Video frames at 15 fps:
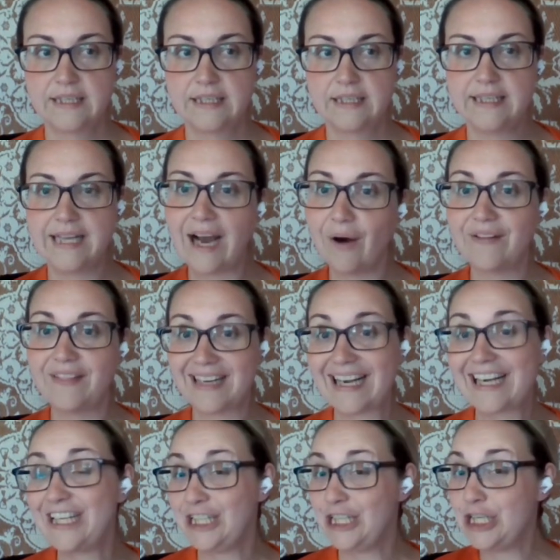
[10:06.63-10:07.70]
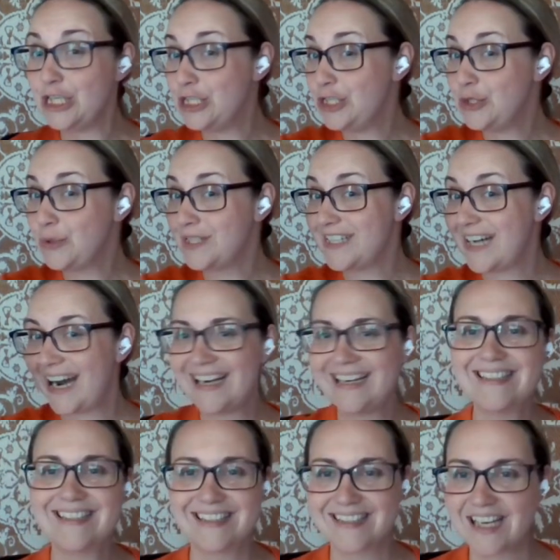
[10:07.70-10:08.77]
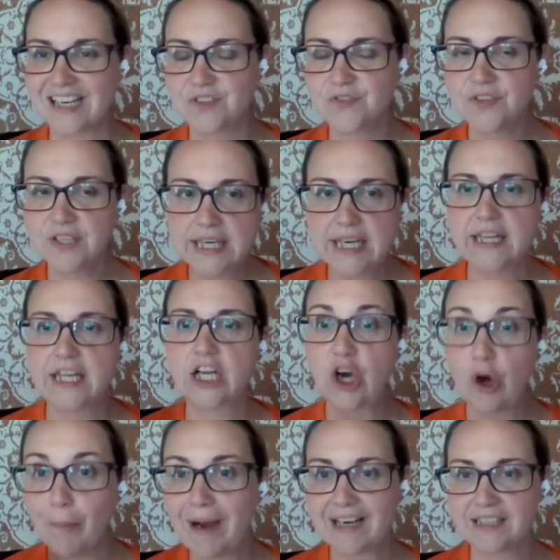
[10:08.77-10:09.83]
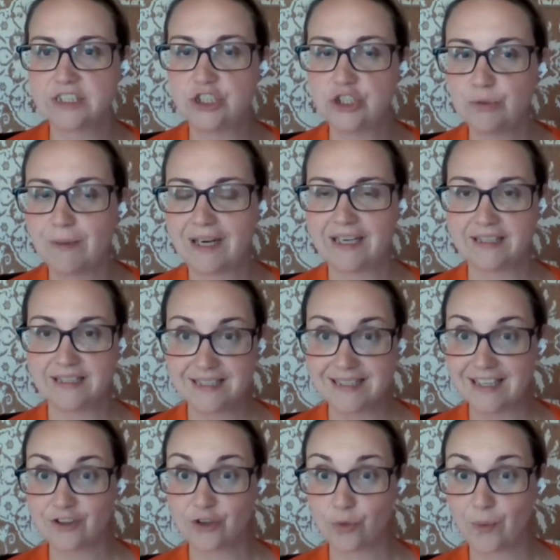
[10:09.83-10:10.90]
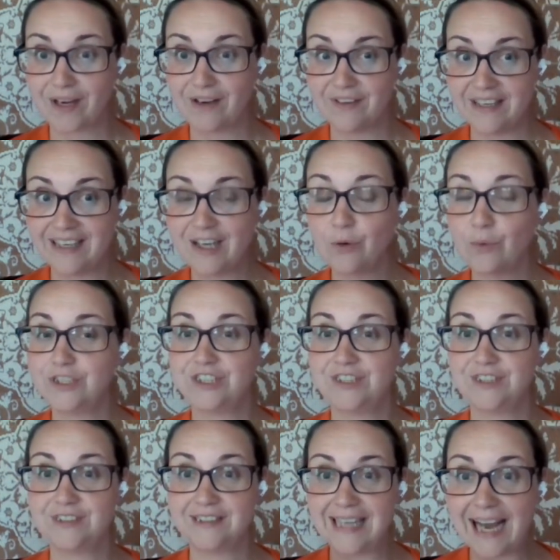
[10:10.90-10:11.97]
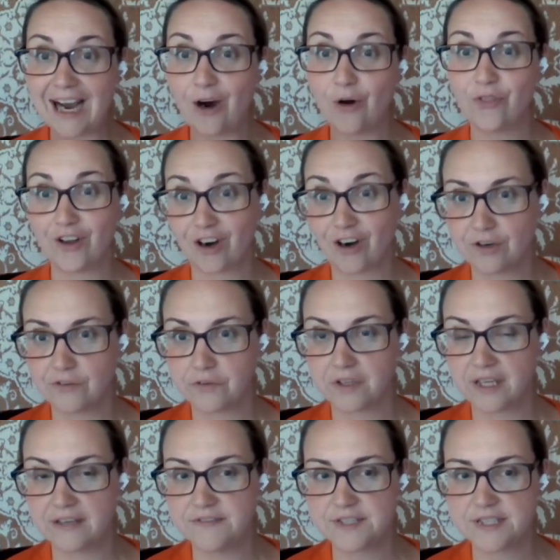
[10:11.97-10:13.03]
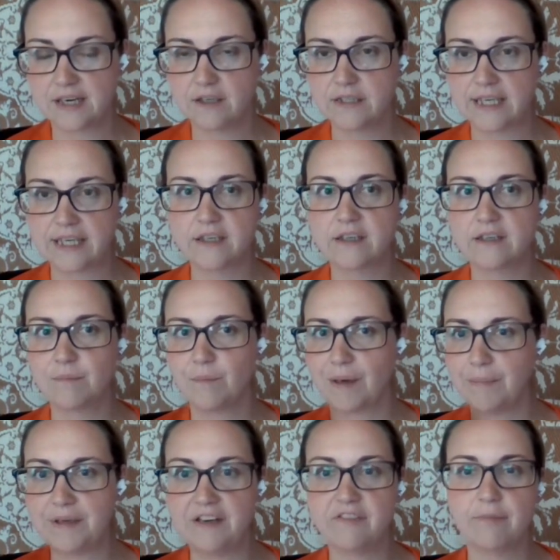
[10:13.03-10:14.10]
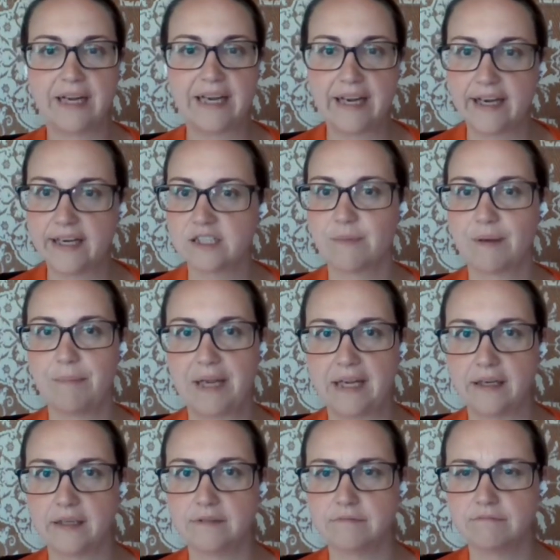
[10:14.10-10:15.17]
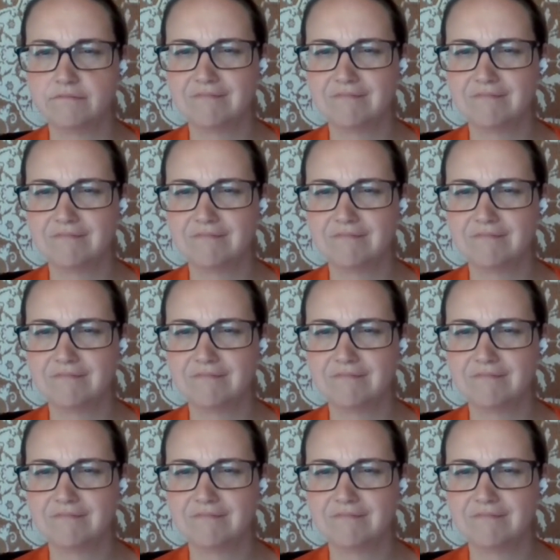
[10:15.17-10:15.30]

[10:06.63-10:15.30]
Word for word: now I think I can do a diet successfully and then go back to my standard way of eating, which is now the carnivore lifestyle, like my beef, my eggs, my bacon.